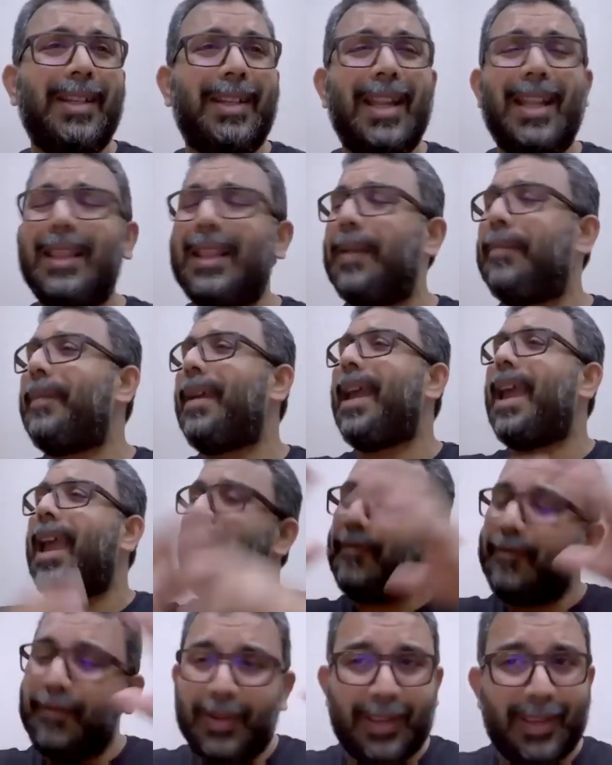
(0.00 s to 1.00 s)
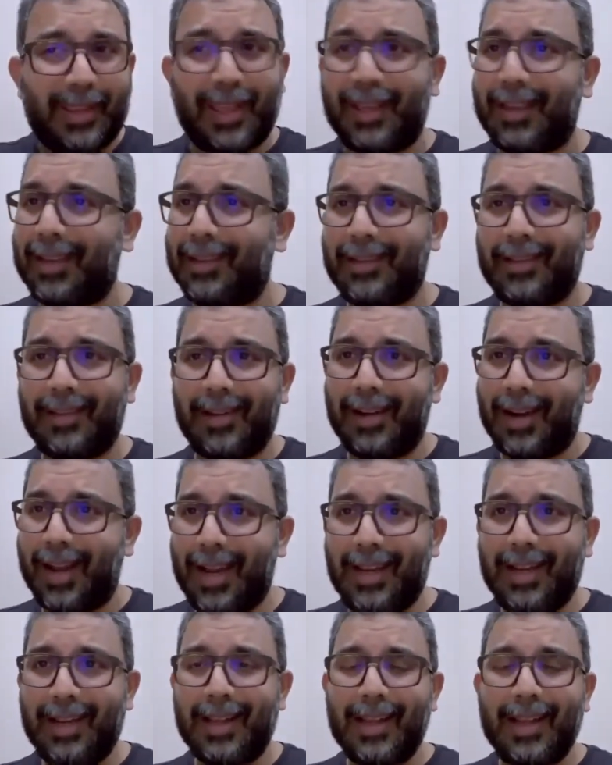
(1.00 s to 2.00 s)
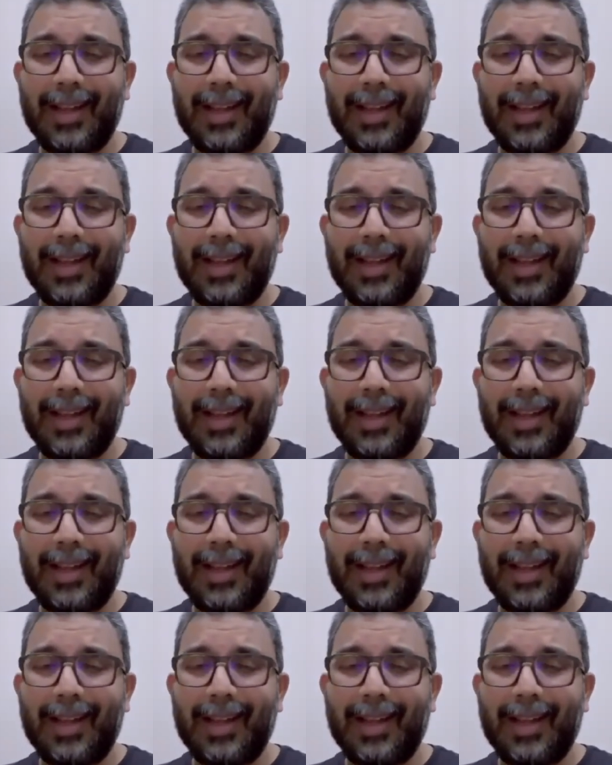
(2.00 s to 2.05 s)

Tell them everything, all right?